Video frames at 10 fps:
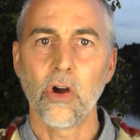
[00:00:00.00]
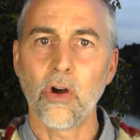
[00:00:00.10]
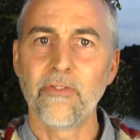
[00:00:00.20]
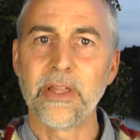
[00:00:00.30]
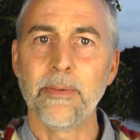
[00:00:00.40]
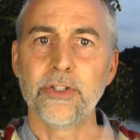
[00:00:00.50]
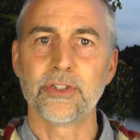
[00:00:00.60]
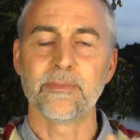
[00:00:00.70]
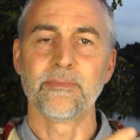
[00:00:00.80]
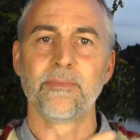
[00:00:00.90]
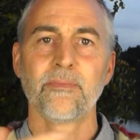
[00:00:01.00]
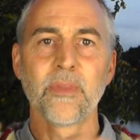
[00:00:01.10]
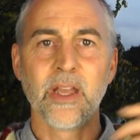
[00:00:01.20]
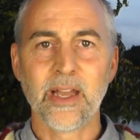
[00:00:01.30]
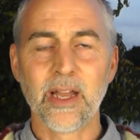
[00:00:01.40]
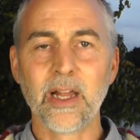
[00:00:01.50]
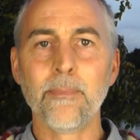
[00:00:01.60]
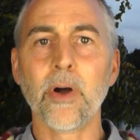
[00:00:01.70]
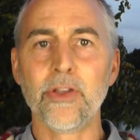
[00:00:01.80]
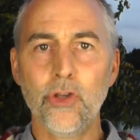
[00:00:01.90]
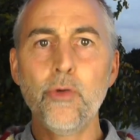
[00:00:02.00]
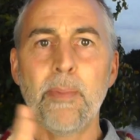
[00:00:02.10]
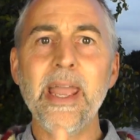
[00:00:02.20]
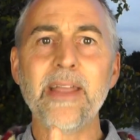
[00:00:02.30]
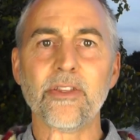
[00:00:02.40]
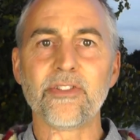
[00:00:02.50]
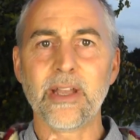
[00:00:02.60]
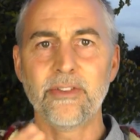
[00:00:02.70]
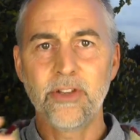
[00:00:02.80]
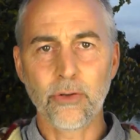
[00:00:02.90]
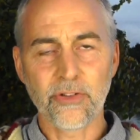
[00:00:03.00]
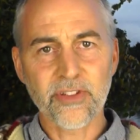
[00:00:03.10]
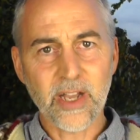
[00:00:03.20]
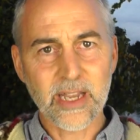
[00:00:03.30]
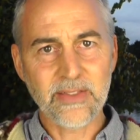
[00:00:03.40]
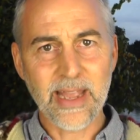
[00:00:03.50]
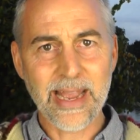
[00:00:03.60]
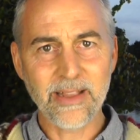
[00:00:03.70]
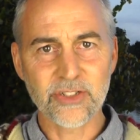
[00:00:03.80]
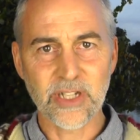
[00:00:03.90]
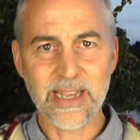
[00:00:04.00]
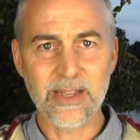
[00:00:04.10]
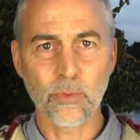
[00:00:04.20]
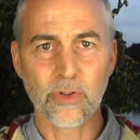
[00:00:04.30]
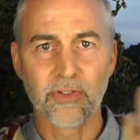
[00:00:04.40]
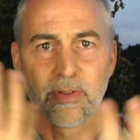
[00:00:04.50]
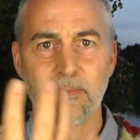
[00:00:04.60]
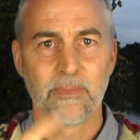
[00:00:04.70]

of the emotion. By you being in the center, you're sucking the energy inwards.